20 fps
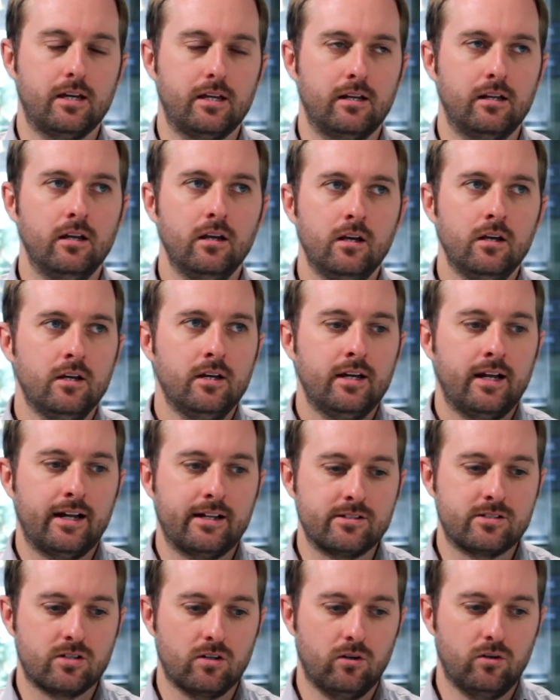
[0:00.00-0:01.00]

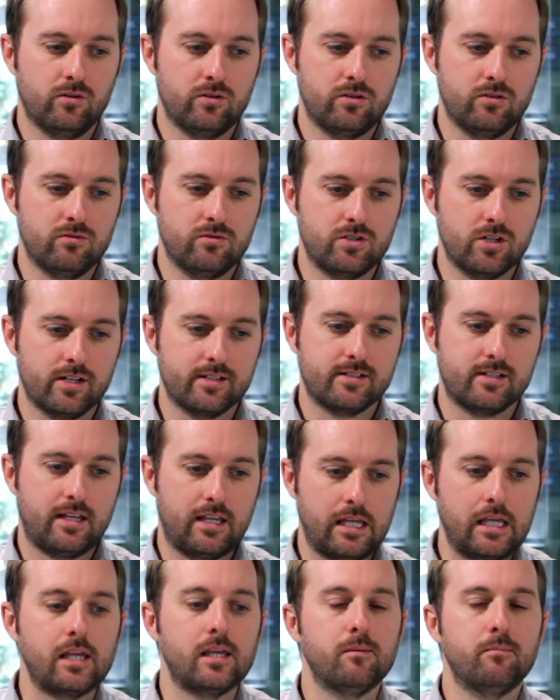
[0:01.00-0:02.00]
And so you just
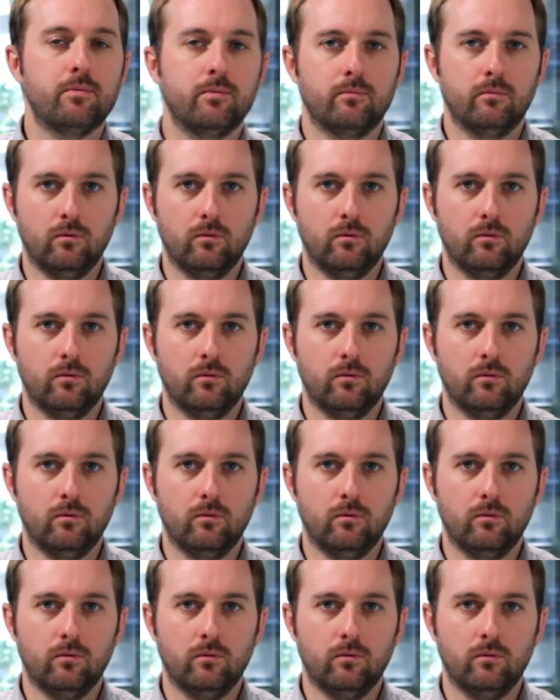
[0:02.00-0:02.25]
keep